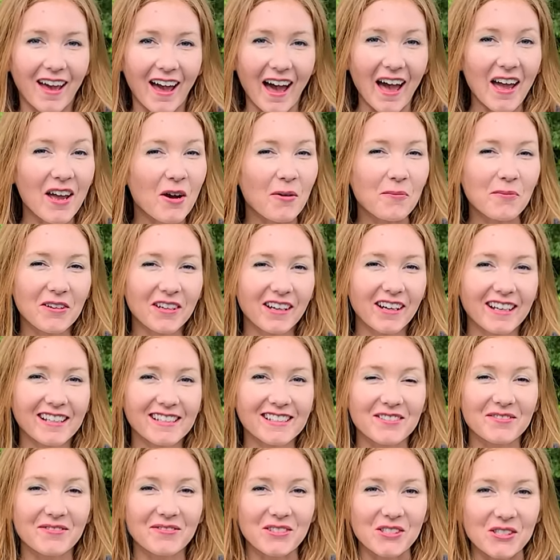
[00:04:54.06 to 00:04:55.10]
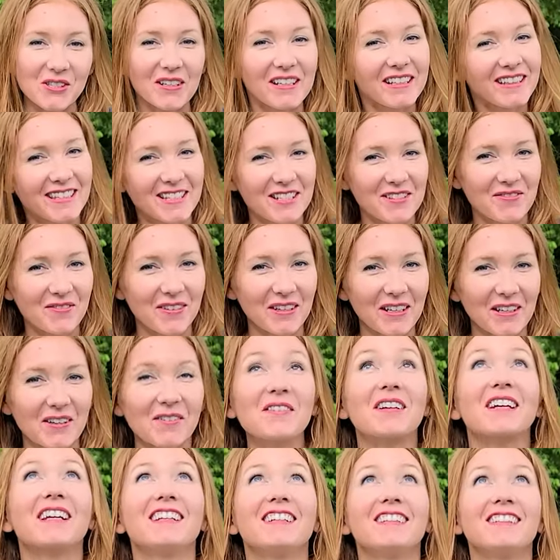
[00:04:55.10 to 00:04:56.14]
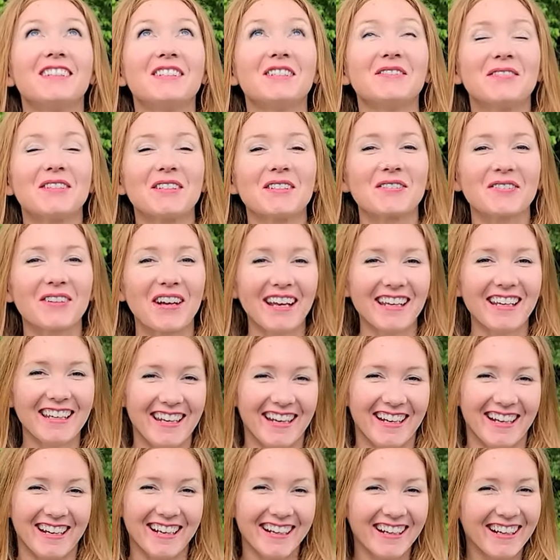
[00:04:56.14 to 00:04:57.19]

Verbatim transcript: I hope you guys enjoyed this video. We're getting a little bit of rain here.